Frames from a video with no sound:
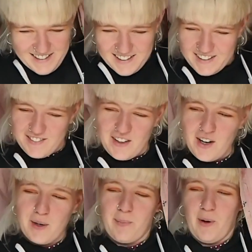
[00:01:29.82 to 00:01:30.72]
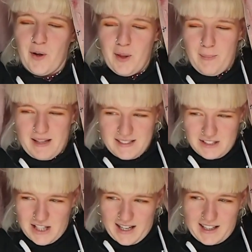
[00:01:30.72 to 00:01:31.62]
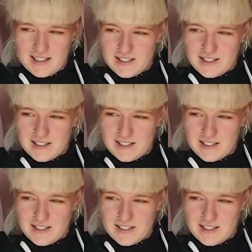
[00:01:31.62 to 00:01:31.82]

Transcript: You've got to put on the messy jacket.